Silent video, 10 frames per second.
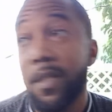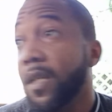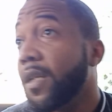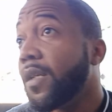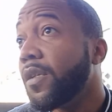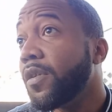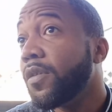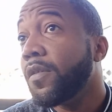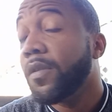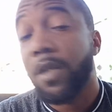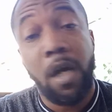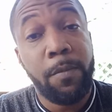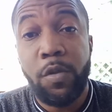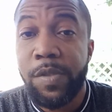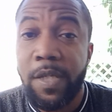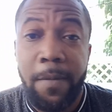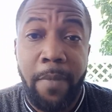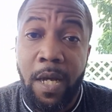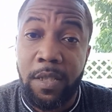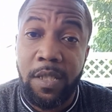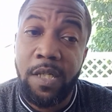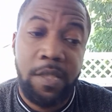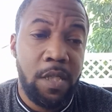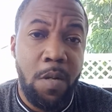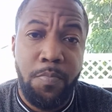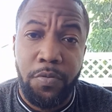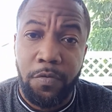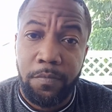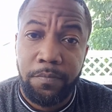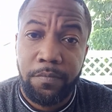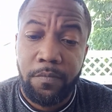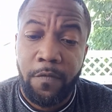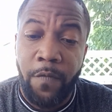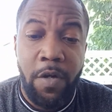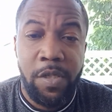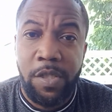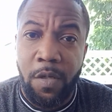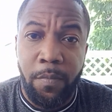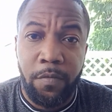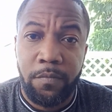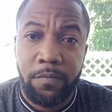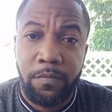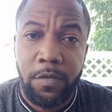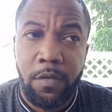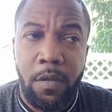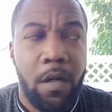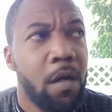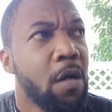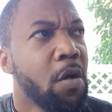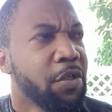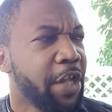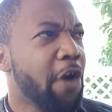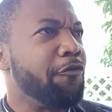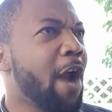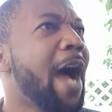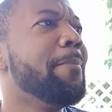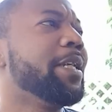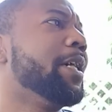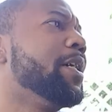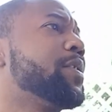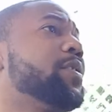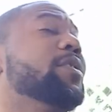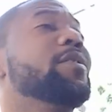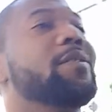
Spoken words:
it, come do something about it. It's simple, very simple. They're robbing us.